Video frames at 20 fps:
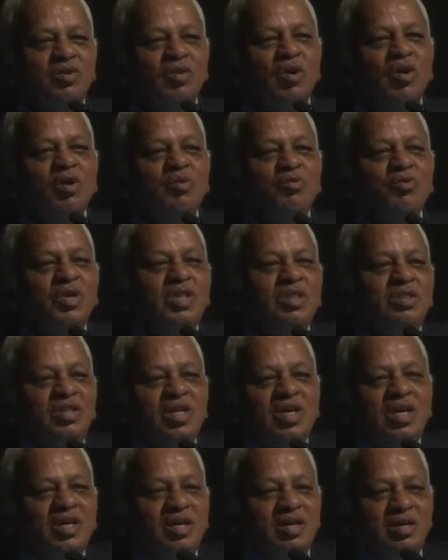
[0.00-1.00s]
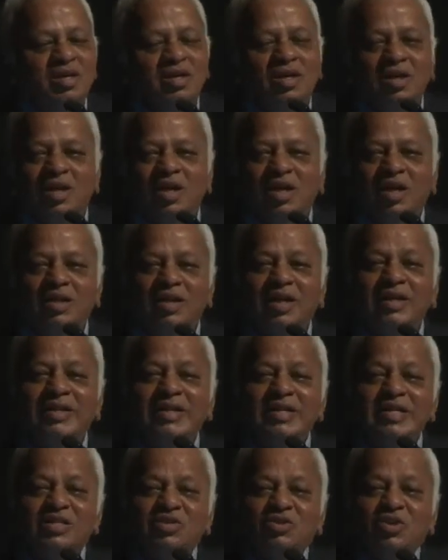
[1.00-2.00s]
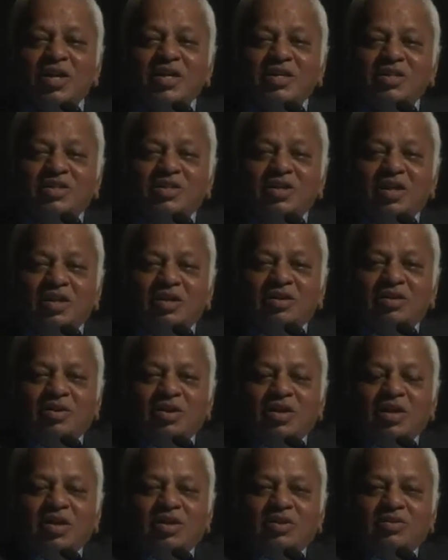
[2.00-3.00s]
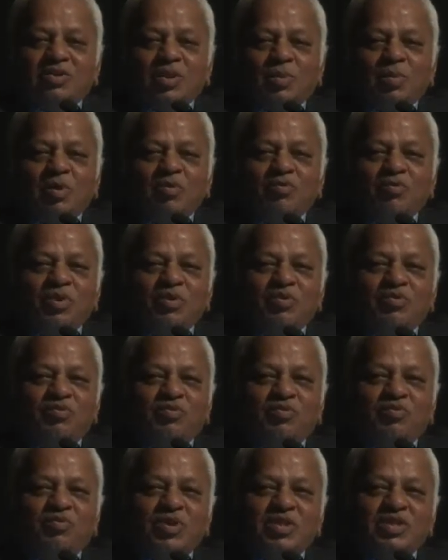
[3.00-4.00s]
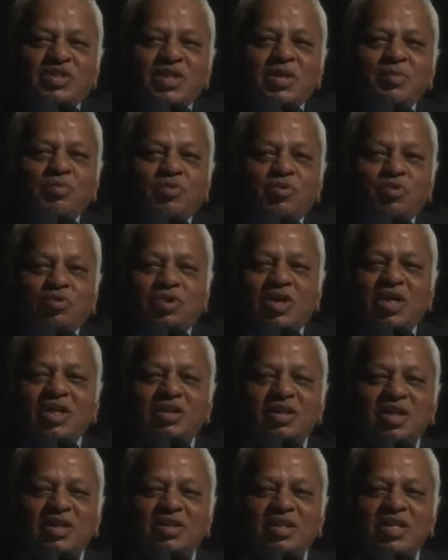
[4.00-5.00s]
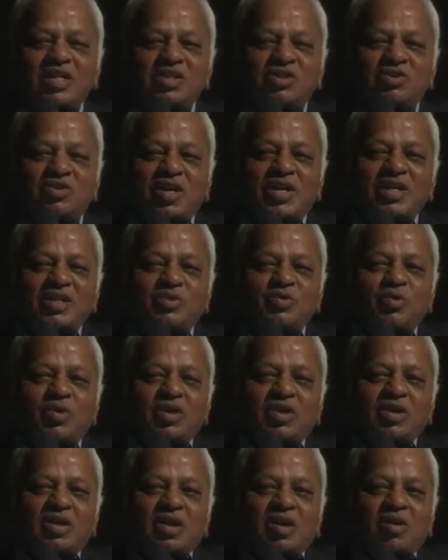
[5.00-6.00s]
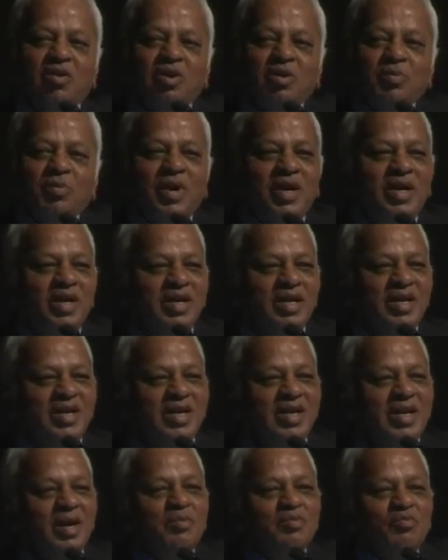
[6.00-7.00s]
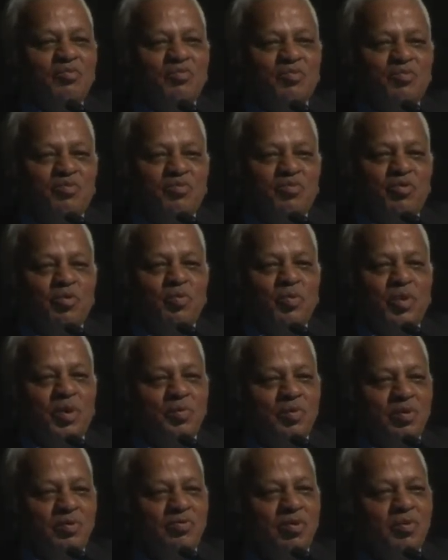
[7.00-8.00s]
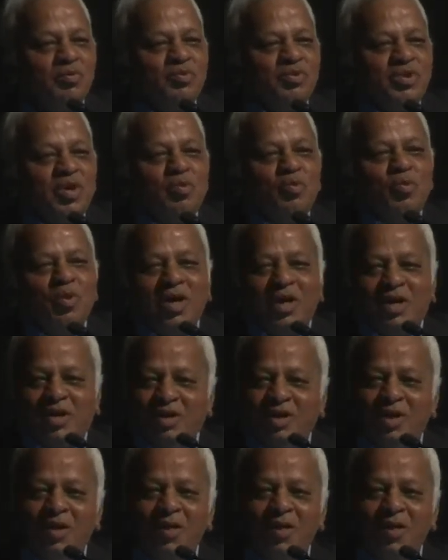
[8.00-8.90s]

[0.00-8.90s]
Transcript: nor we think that these traits, somehow we seem to think that these traits will automatically come to people from somewhere.